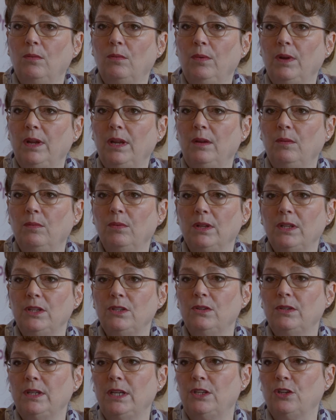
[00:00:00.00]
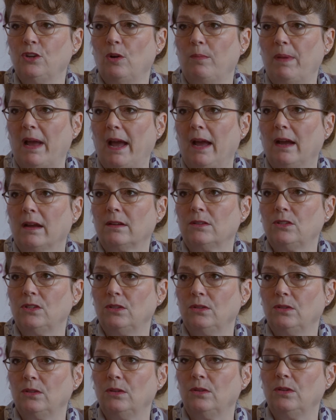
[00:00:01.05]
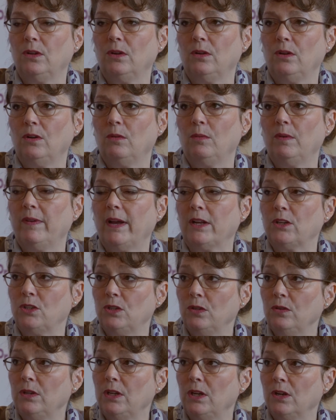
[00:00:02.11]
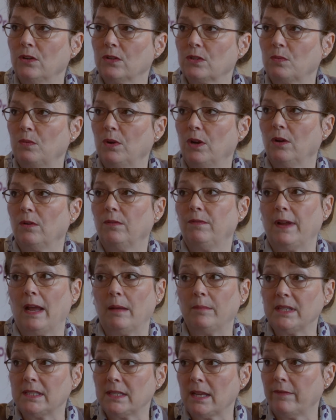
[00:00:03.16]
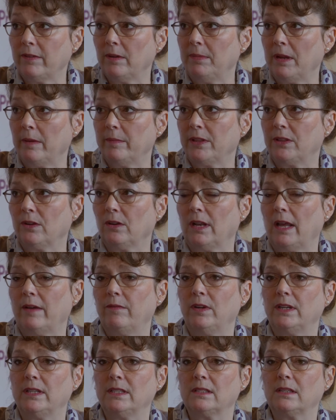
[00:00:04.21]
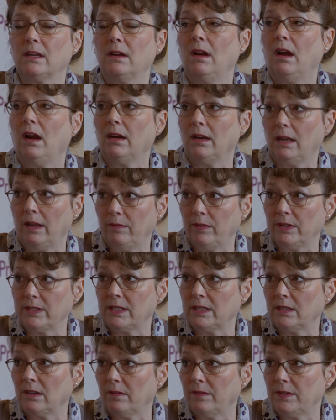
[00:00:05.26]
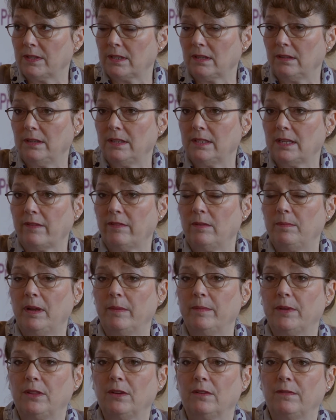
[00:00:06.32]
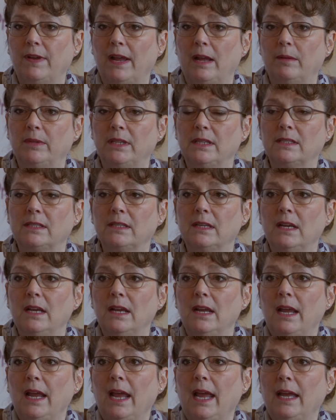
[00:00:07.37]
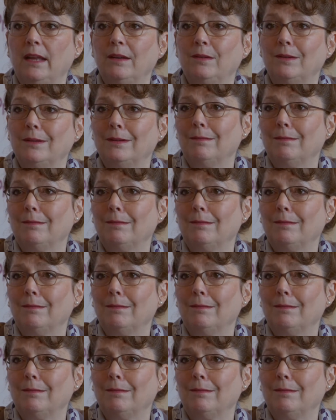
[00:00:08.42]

we really do need to go back to, we've had 2 years where families haven't been with their loved ones, our loved ones in our facilities haven't been with their families, and